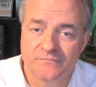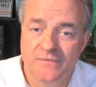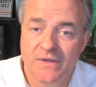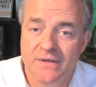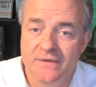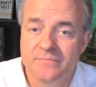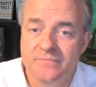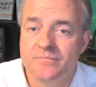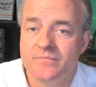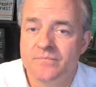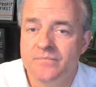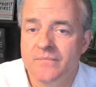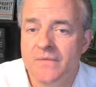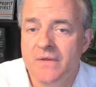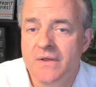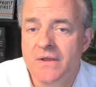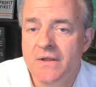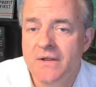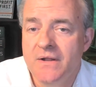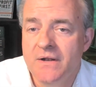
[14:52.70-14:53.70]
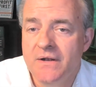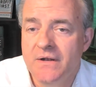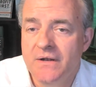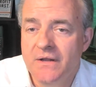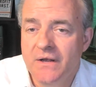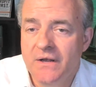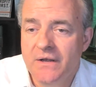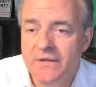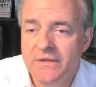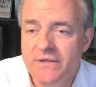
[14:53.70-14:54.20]
Yeah.
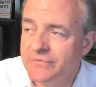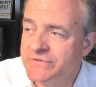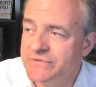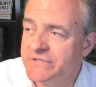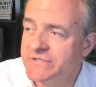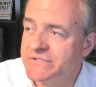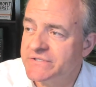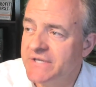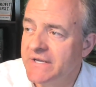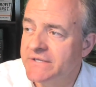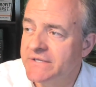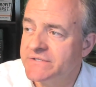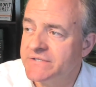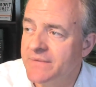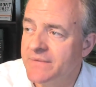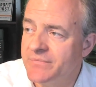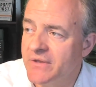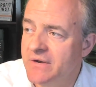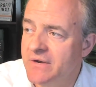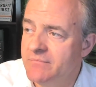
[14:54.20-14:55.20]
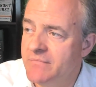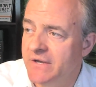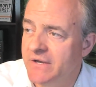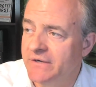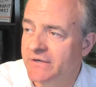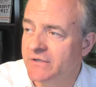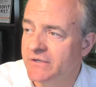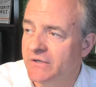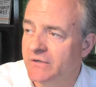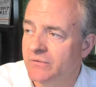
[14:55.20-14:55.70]
I was just saying something a
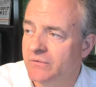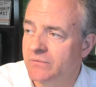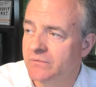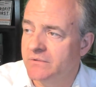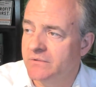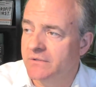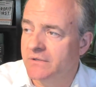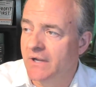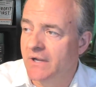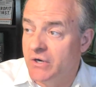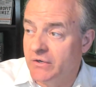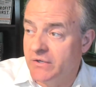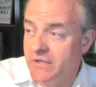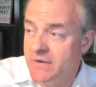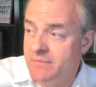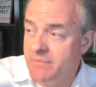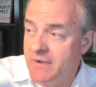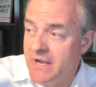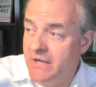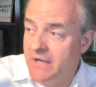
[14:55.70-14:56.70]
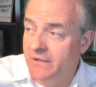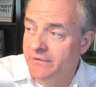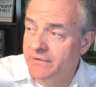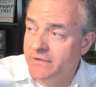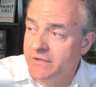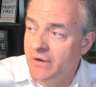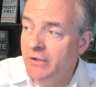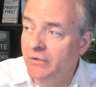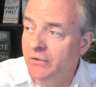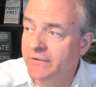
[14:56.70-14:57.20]
minute ago. We're talking about
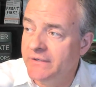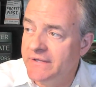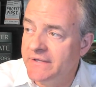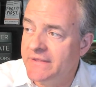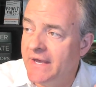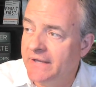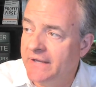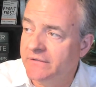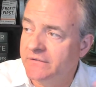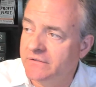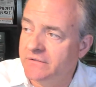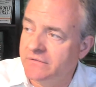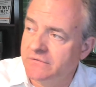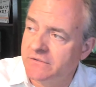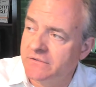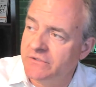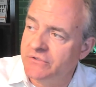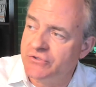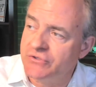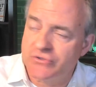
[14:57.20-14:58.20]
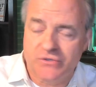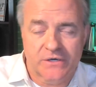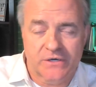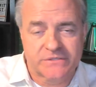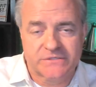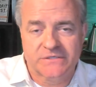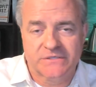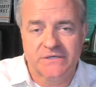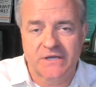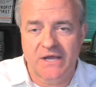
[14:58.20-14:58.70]
building that
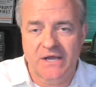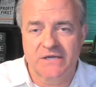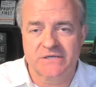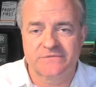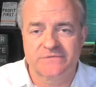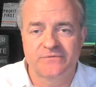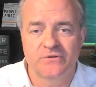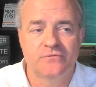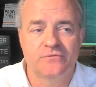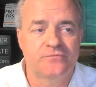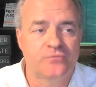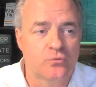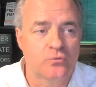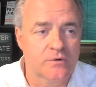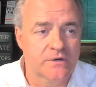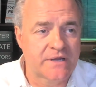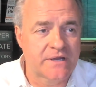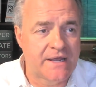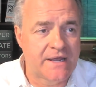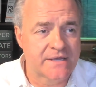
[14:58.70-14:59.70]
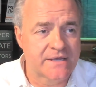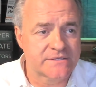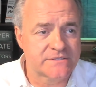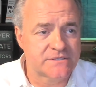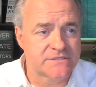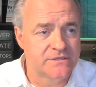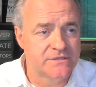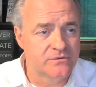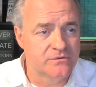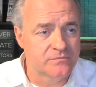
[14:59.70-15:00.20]
construction cash flow
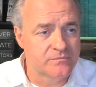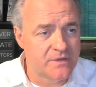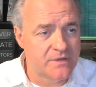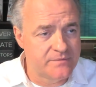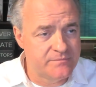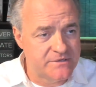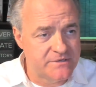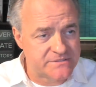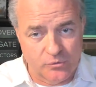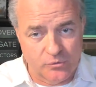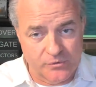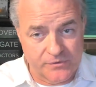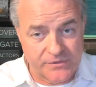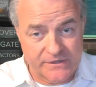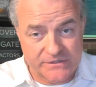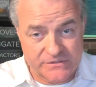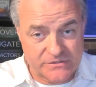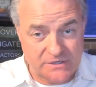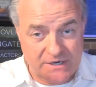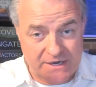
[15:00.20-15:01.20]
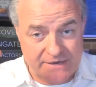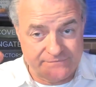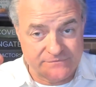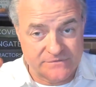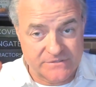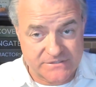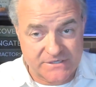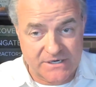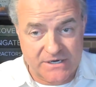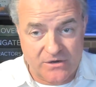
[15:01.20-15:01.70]
forecasts, and there may more things you have
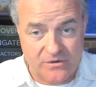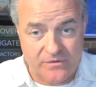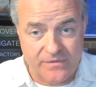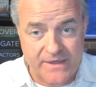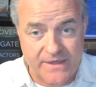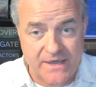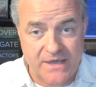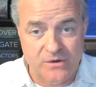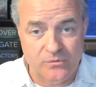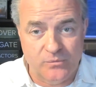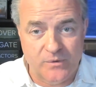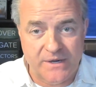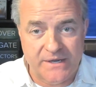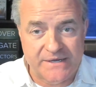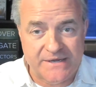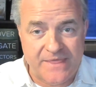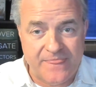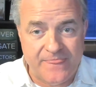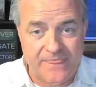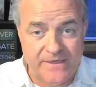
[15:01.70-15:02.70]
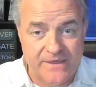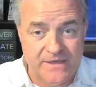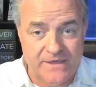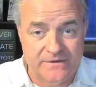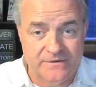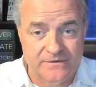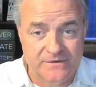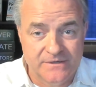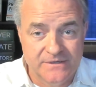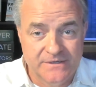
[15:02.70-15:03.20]
to say on that, Wade, and
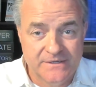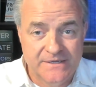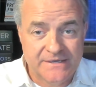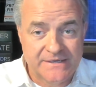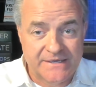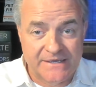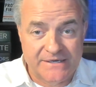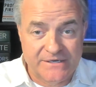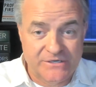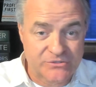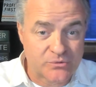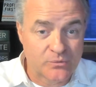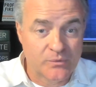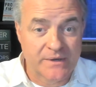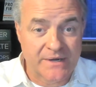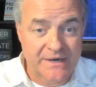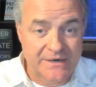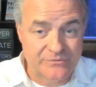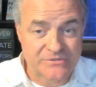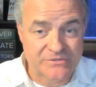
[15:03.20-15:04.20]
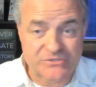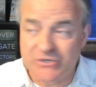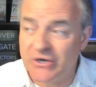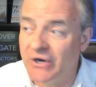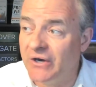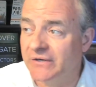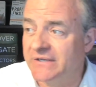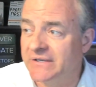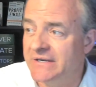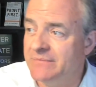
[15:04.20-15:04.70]
then getting into what I was
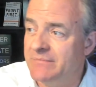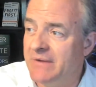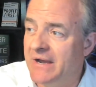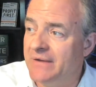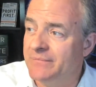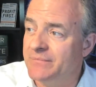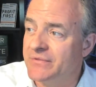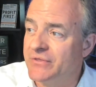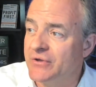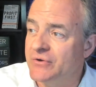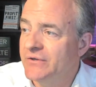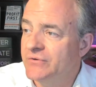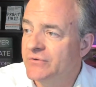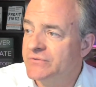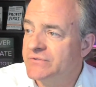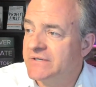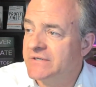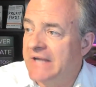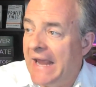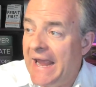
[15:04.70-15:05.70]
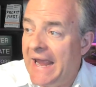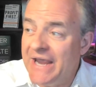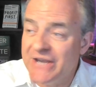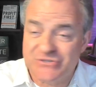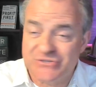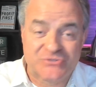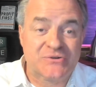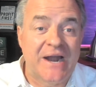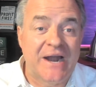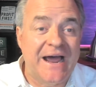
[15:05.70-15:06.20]
talking about. But those
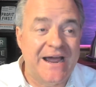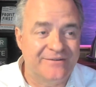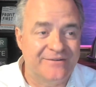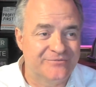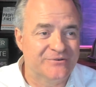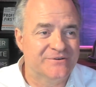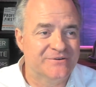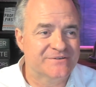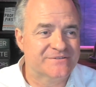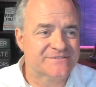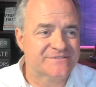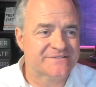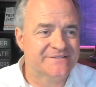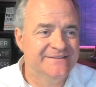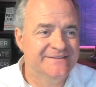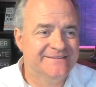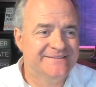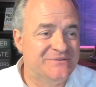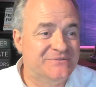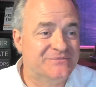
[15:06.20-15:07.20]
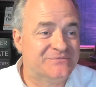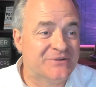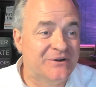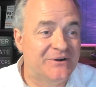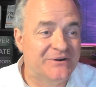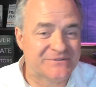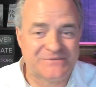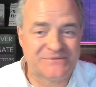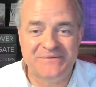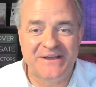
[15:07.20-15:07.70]
cash drivers you've
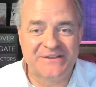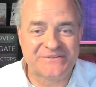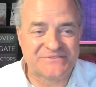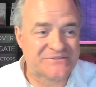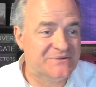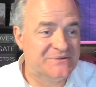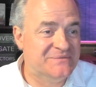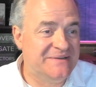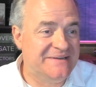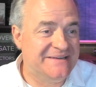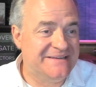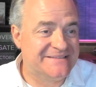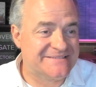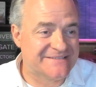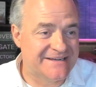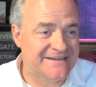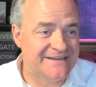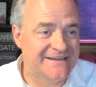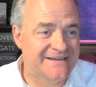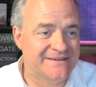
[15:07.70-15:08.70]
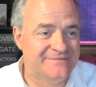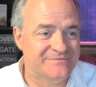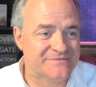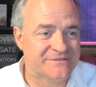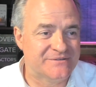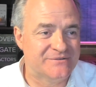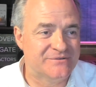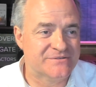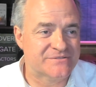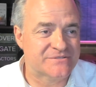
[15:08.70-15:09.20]
talked about so many times
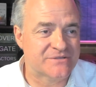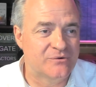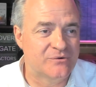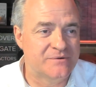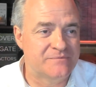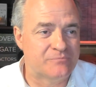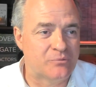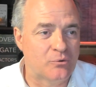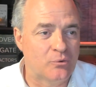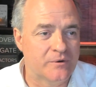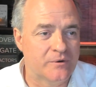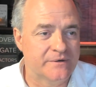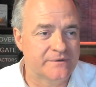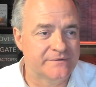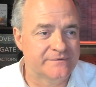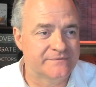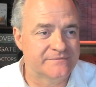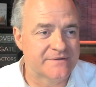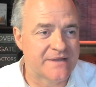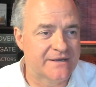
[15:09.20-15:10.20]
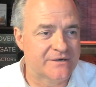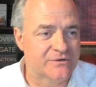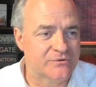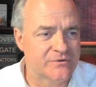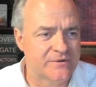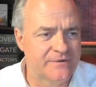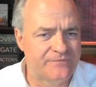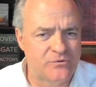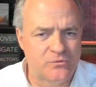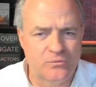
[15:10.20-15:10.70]
that are so important. I don't
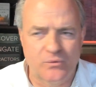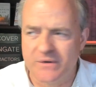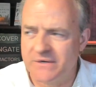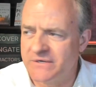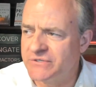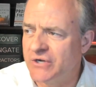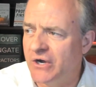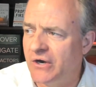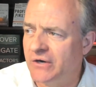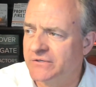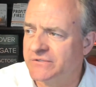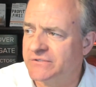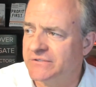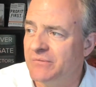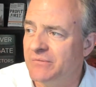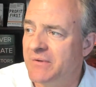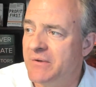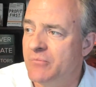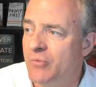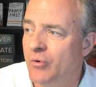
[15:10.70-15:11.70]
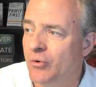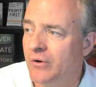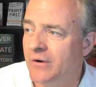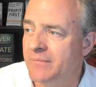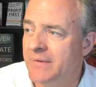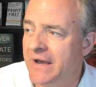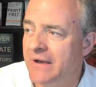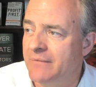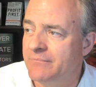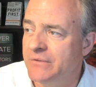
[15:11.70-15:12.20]
know if you want to talk a little bit more
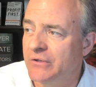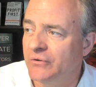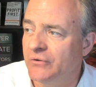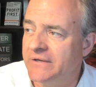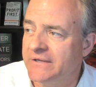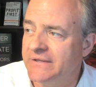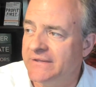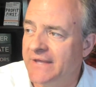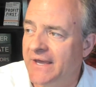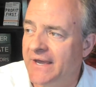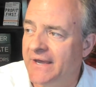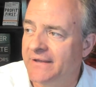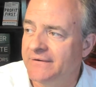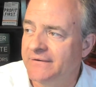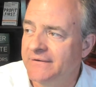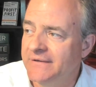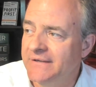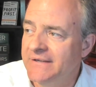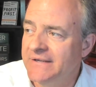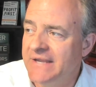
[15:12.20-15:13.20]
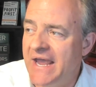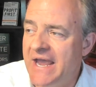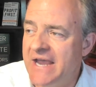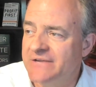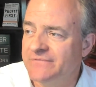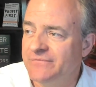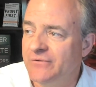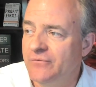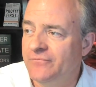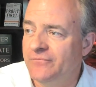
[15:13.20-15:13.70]
about building that
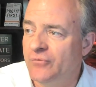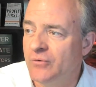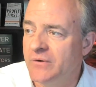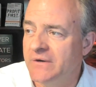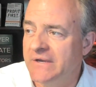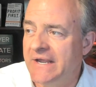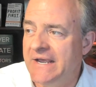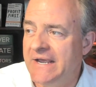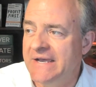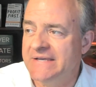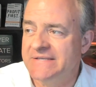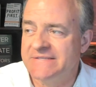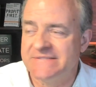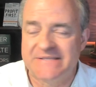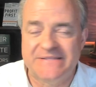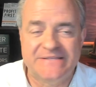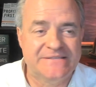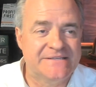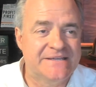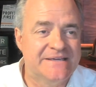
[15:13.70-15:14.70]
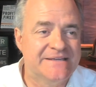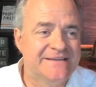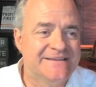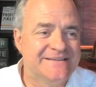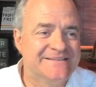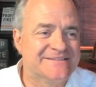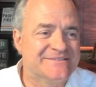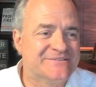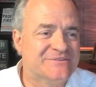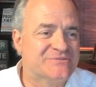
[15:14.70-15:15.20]
cash flow forecast and then get
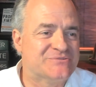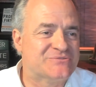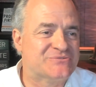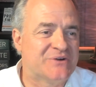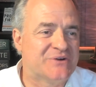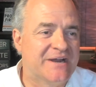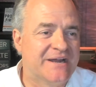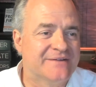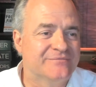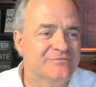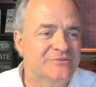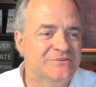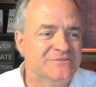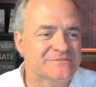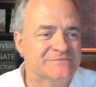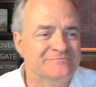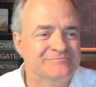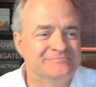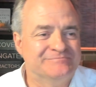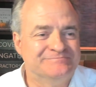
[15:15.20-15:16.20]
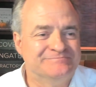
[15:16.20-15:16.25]
into those drivers.